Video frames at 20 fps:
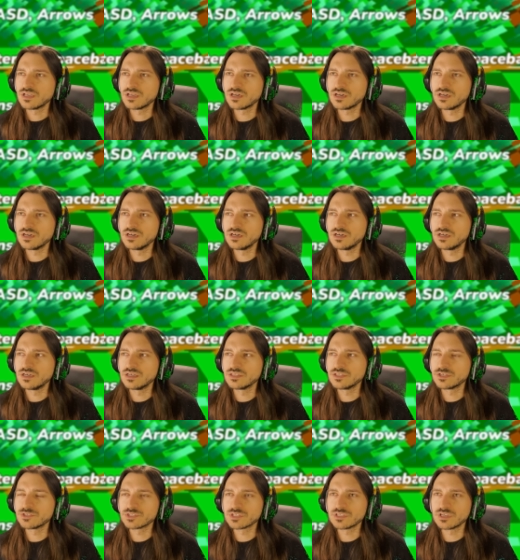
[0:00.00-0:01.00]
Uh,
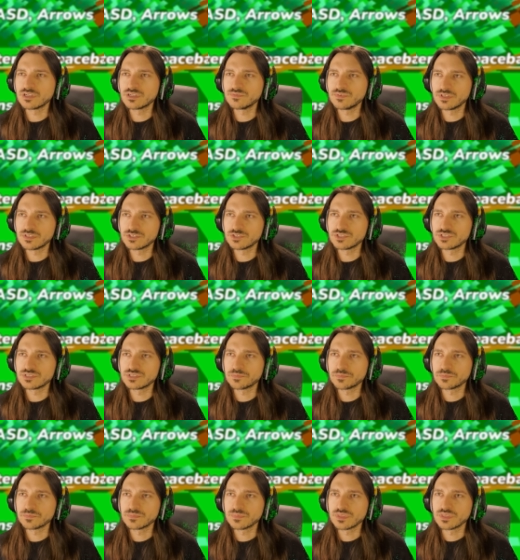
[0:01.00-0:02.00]
there's a ton of others.
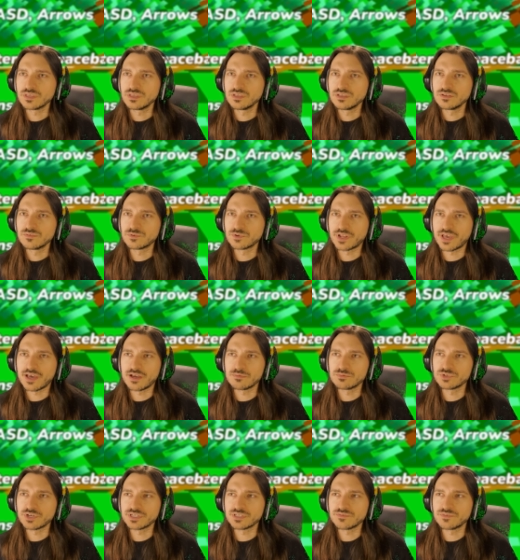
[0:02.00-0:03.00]
For now,
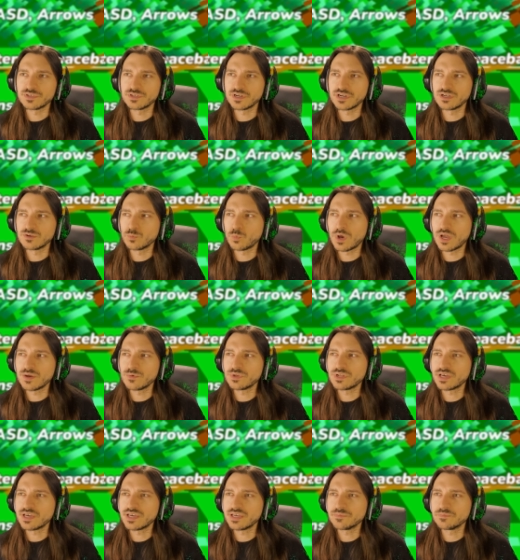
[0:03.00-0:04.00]
I'm trying to figure out why would
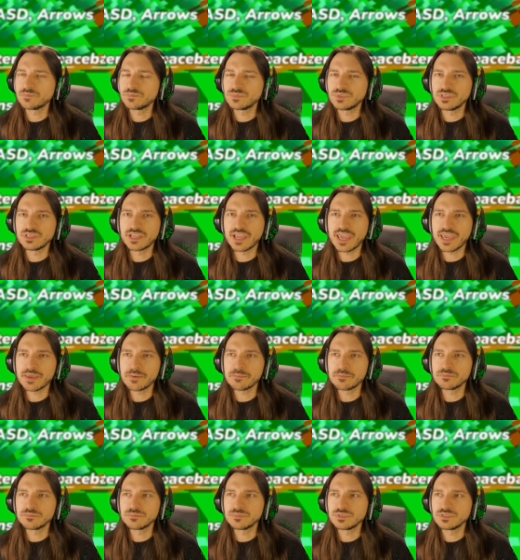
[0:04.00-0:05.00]
I
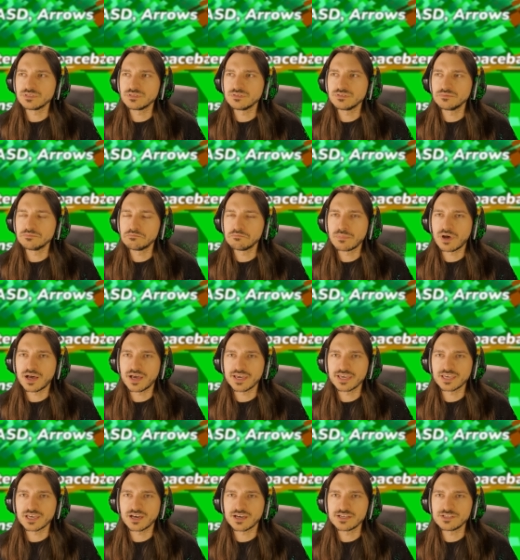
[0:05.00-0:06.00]
name
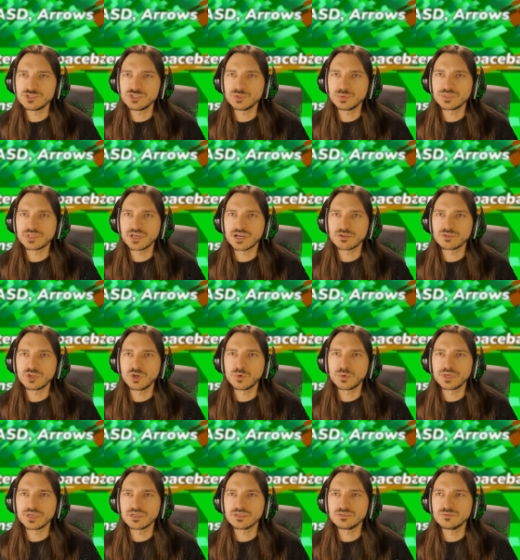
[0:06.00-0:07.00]
my kaiju without
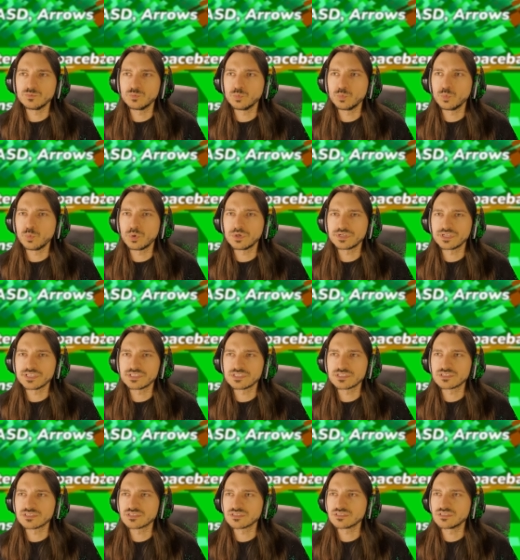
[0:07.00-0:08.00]
knowing what
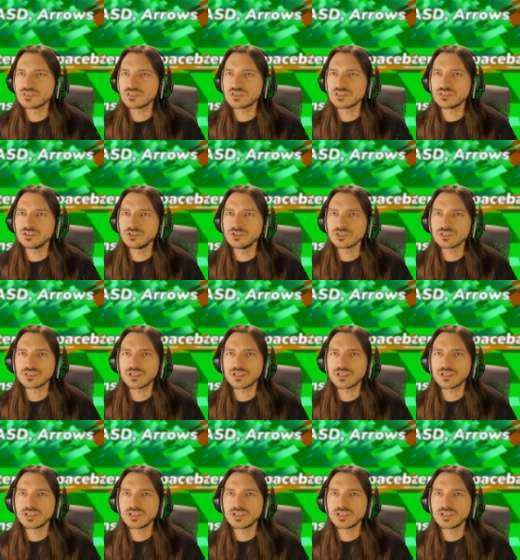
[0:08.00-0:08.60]
it's gonna look